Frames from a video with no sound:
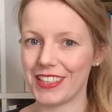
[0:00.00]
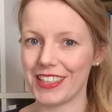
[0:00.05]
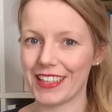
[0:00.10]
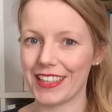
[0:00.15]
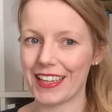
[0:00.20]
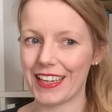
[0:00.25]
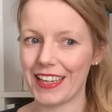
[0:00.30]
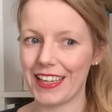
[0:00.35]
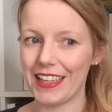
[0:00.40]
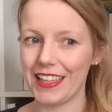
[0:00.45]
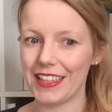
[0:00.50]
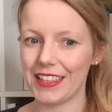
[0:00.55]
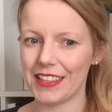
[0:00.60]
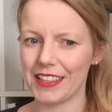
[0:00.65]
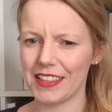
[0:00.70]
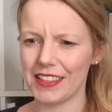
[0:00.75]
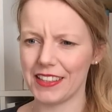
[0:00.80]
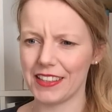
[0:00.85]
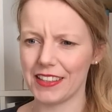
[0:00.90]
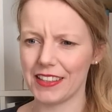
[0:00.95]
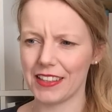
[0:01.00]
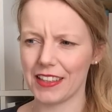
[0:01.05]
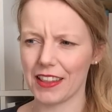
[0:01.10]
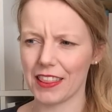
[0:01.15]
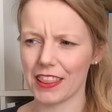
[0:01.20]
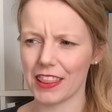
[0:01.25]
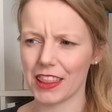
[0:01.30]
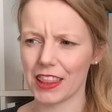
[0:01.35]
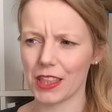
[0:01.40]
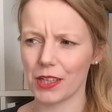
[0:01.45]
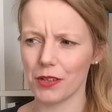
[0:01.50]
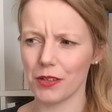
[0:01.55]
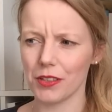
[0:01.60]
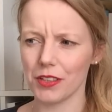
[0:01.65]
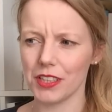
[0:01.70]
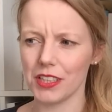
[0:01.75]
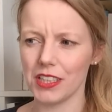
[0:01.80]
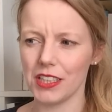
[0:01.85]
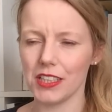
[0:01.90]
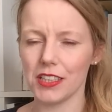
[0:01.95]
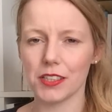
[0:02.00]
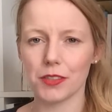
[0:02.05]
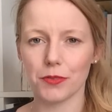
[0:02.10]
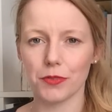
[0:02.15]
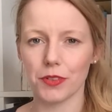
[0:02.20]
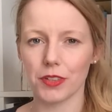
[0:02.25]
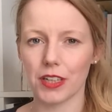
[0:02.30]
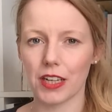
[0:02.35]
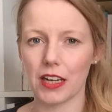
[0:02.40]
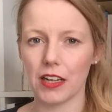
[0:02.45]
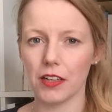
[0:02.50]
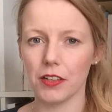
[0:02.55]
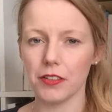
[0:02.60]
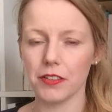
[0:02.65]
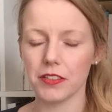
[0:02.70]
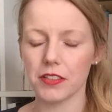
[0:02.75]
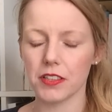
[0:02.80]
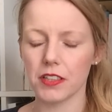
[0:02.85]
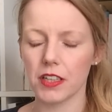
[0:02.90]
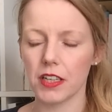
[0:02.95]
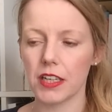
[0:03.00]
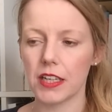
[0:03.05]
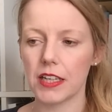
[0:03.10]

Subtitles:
DK in 13 different colors.